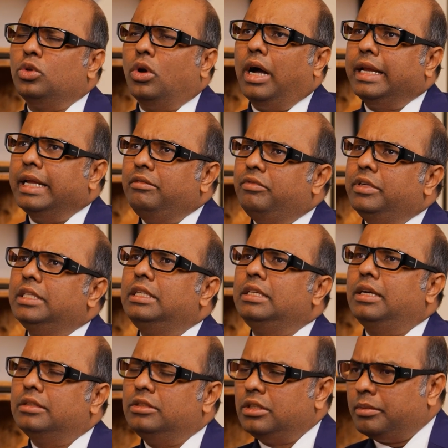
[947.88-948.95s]
So again, within
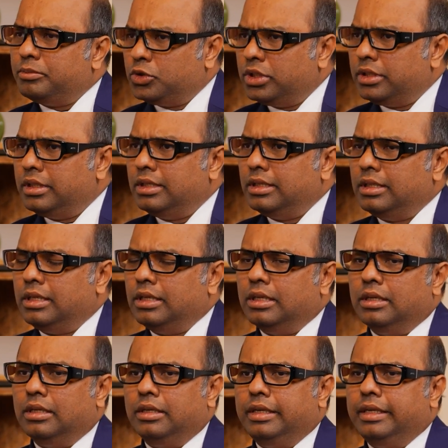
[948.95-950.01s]
consumption,
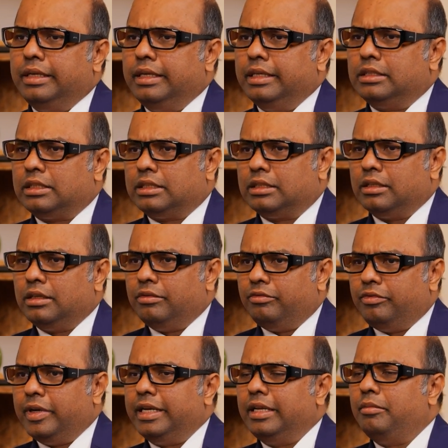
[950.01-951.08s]
it's
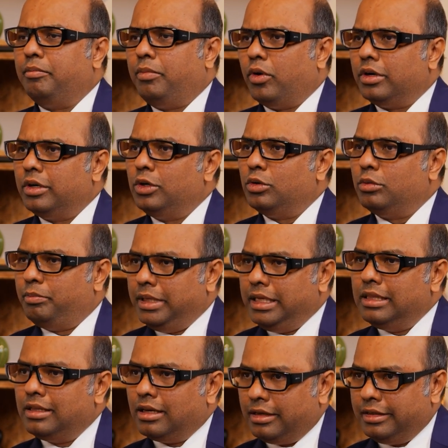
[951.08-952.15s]
very important to
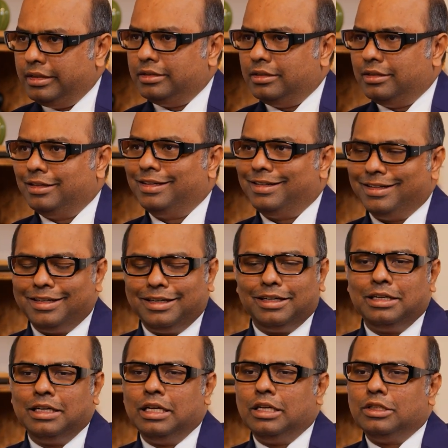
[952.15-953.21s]
peel the onion.
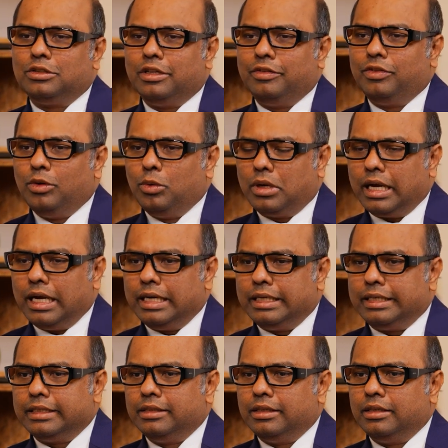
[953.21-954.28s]
So if you look
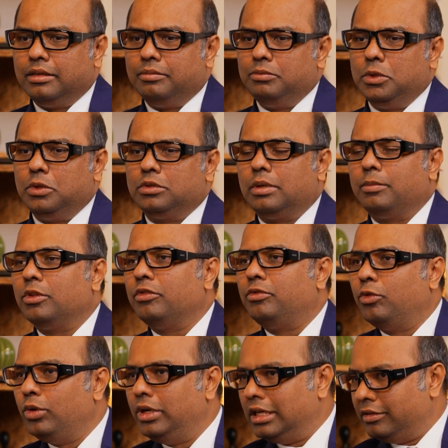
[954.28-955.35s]
at some of the
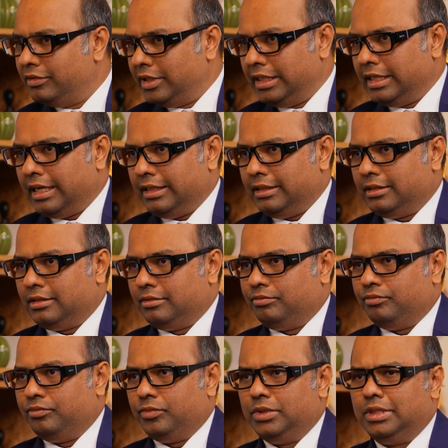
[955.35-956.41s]
food delivery guys,
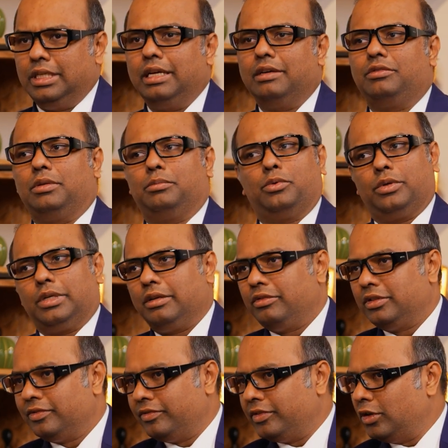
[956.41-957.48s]
they are reporting
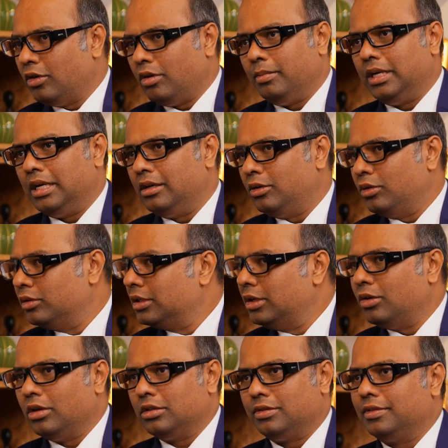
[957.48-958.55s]
phenomenal growth in
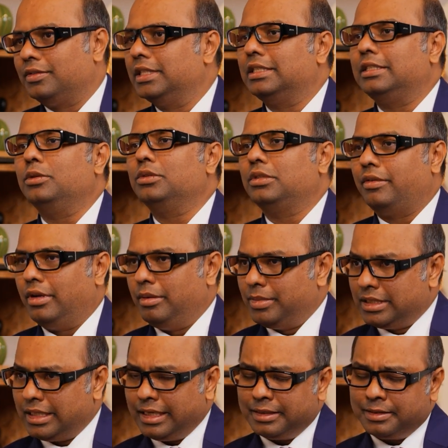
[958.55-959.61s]
north of 60 to
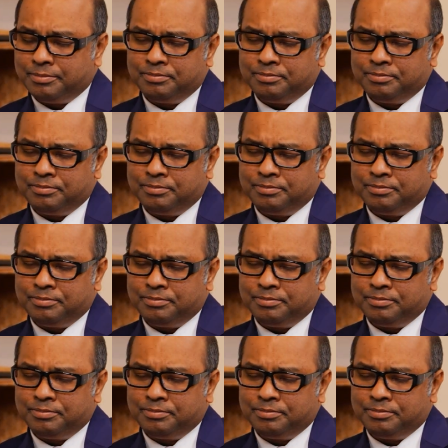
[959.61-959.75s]
70%.